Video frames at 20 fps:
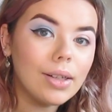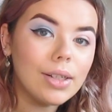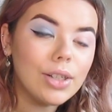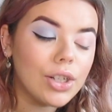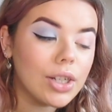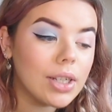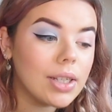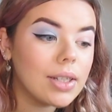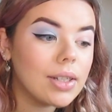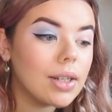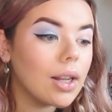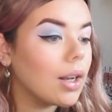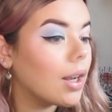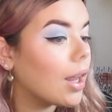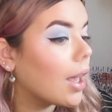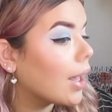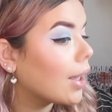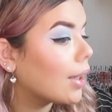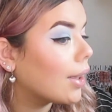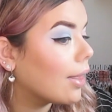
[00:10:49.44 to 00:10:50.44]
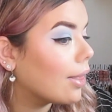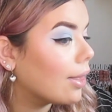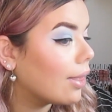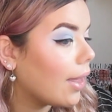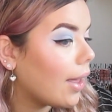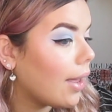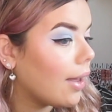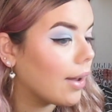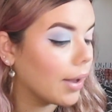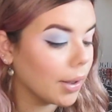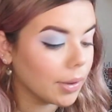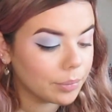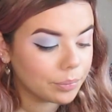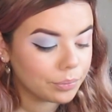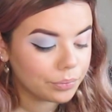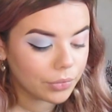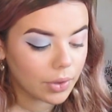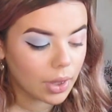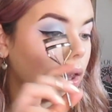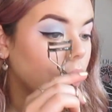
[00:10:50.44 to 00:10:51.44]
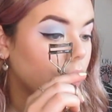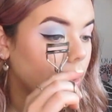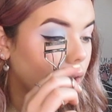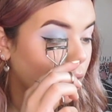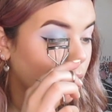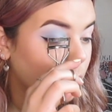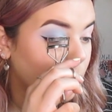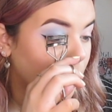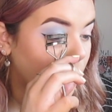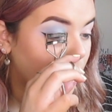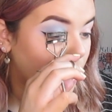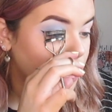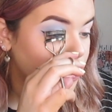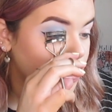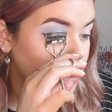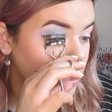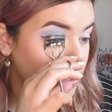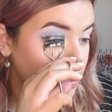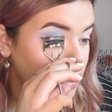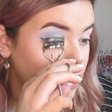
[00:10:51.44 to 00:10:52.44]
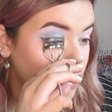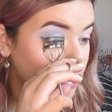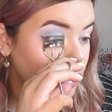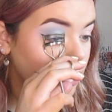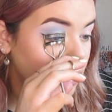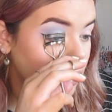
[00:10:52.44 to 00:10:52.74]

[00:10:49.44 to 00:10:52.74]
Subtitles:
Just like that. Curl my lashes.